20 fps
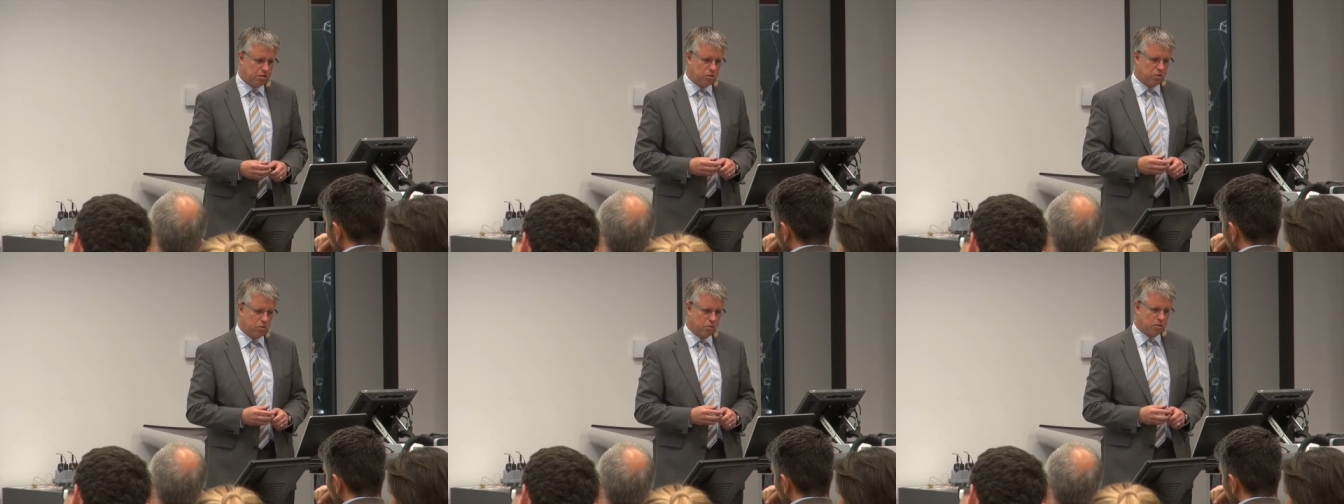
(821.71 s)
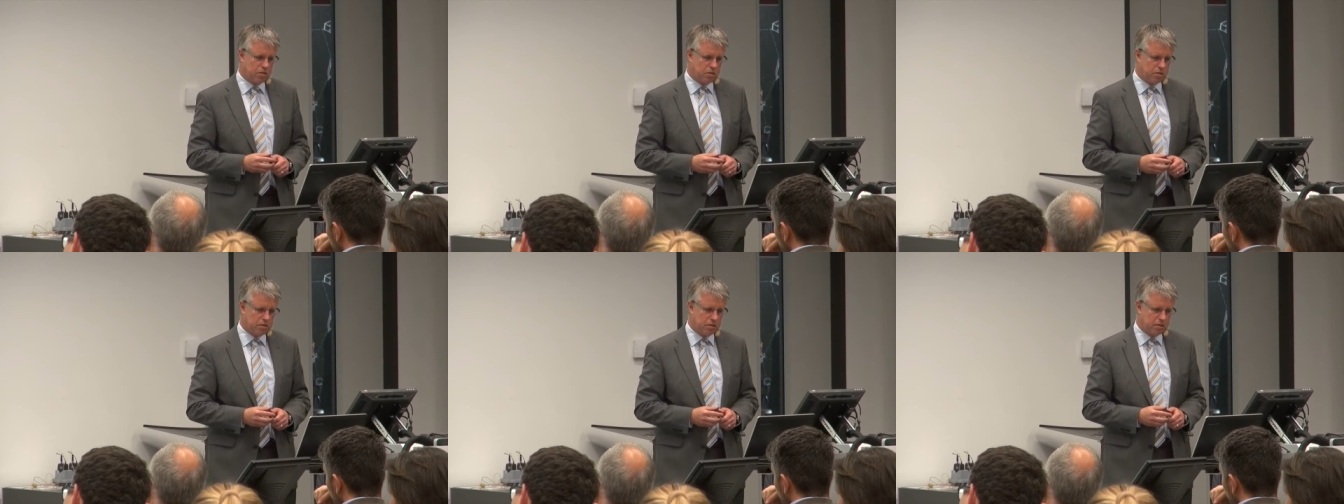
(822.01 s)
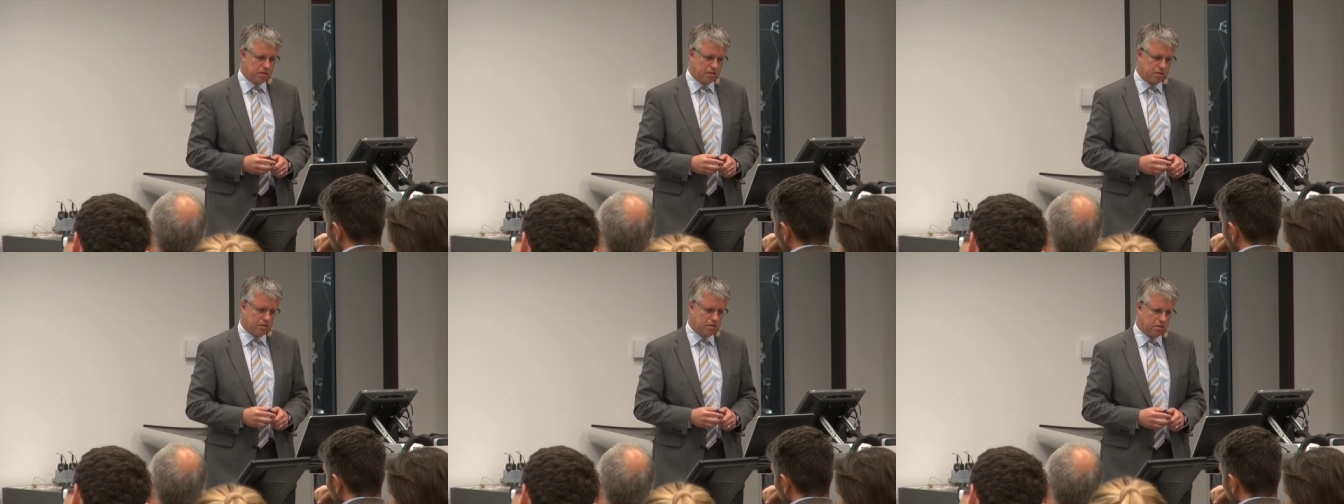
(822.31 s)
tools
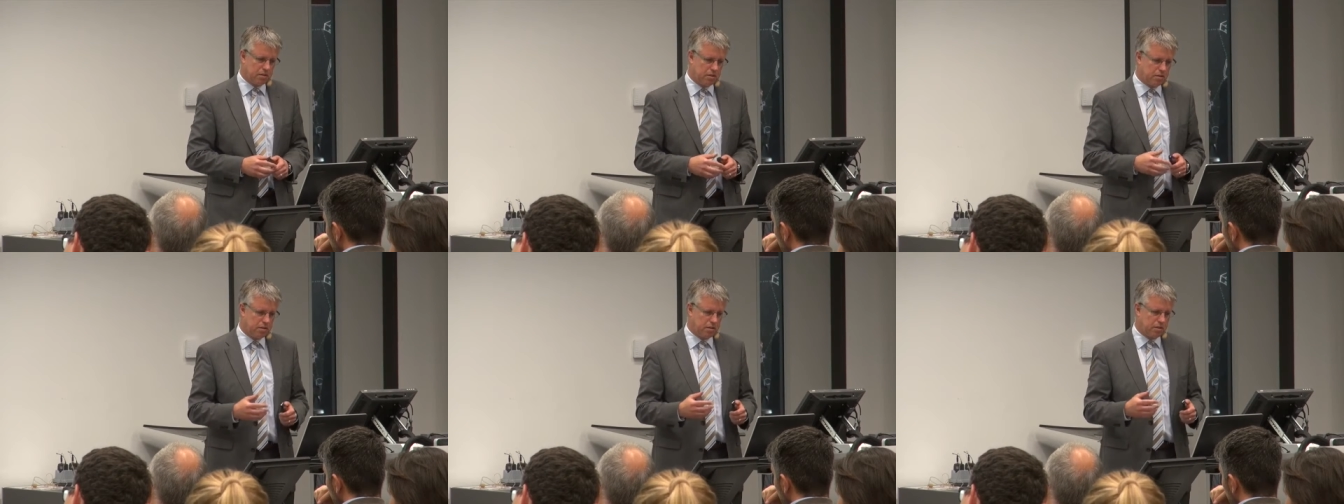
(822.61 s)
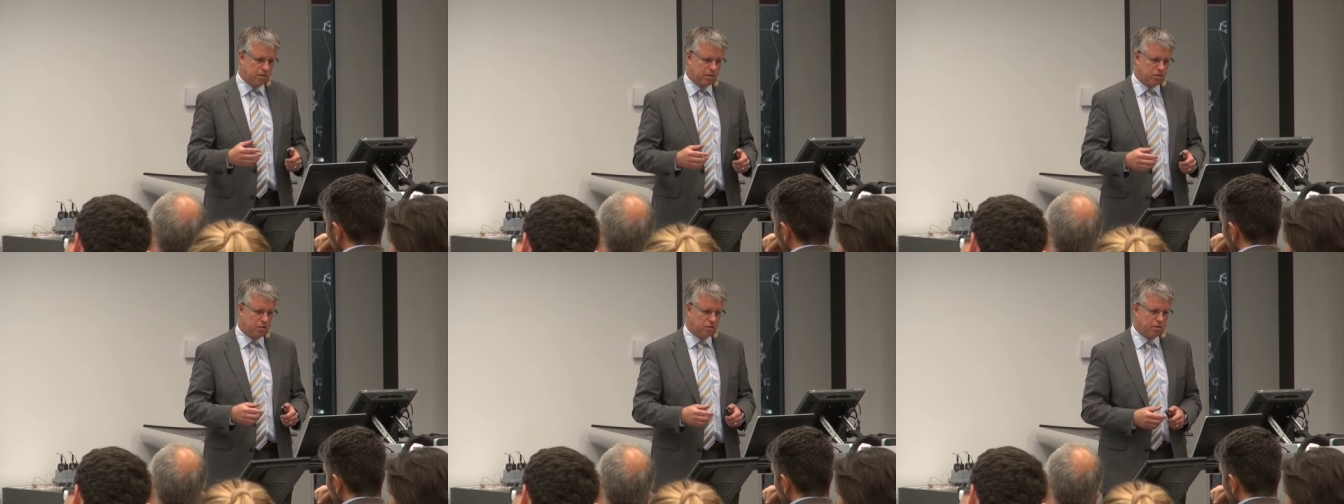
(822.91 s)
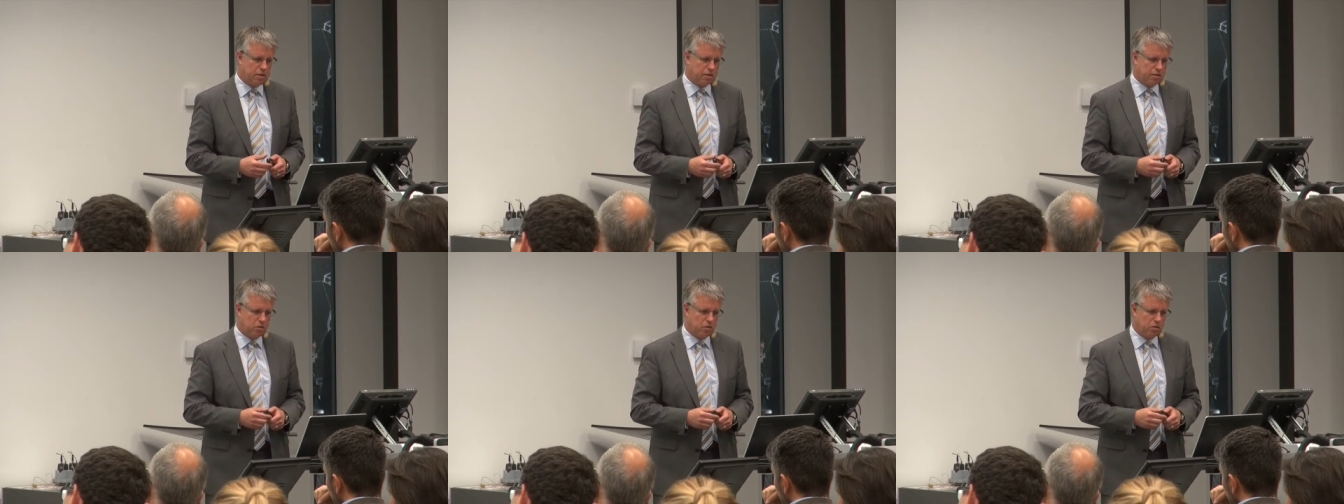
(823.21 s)
and the digital
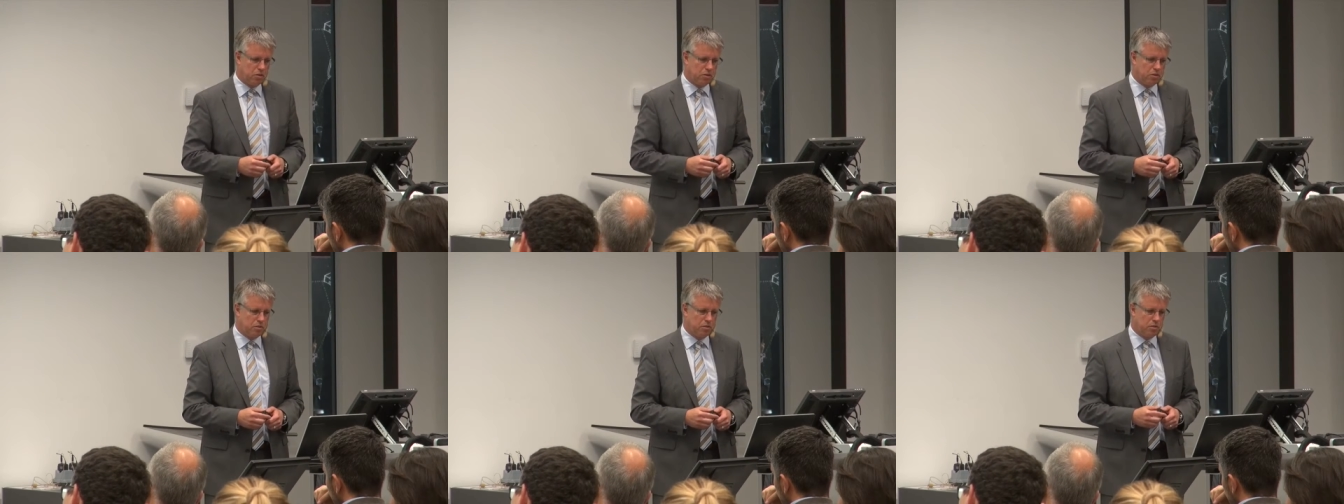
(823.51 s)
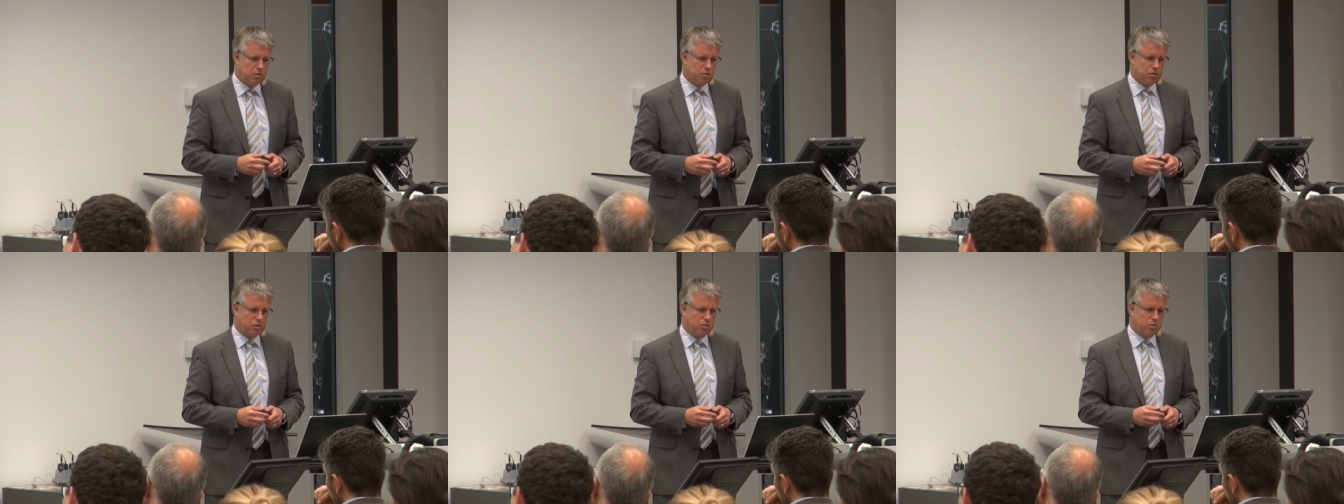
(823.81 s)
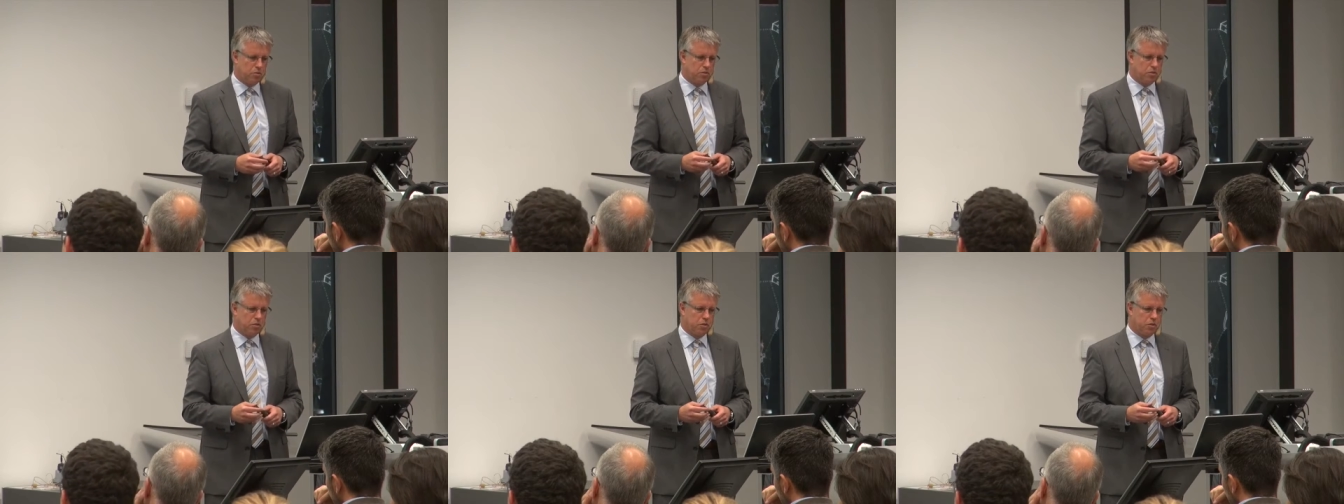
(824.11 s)
technologies, you can
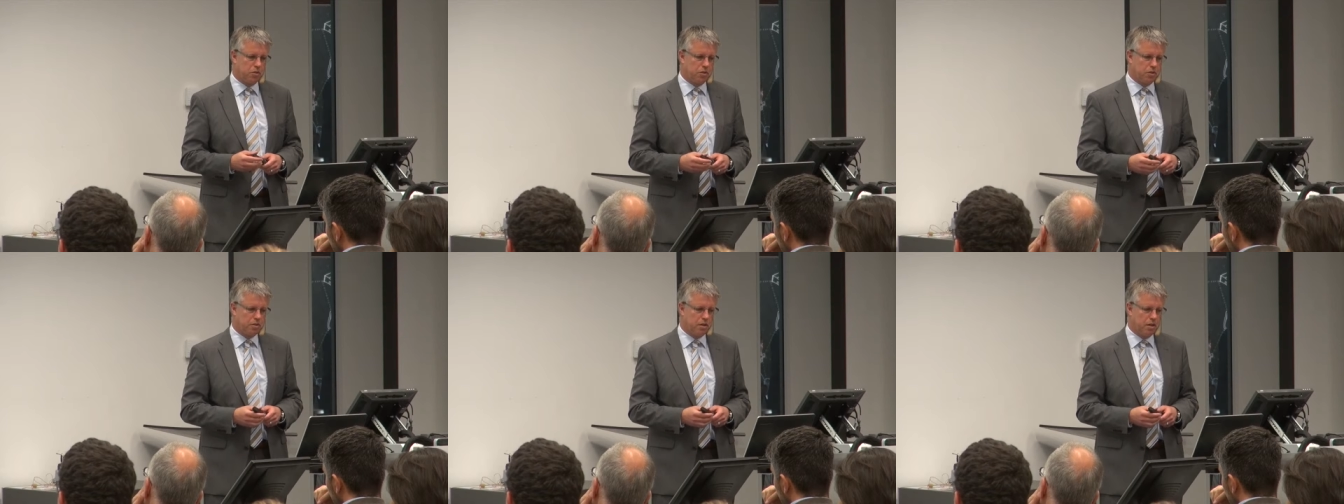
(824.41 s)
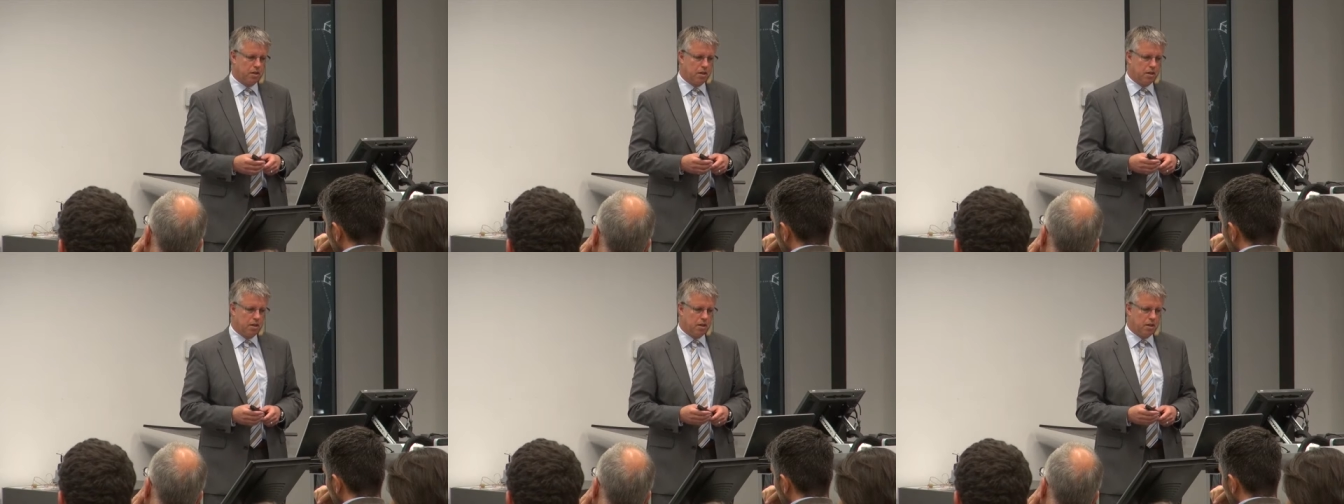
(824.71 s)
of course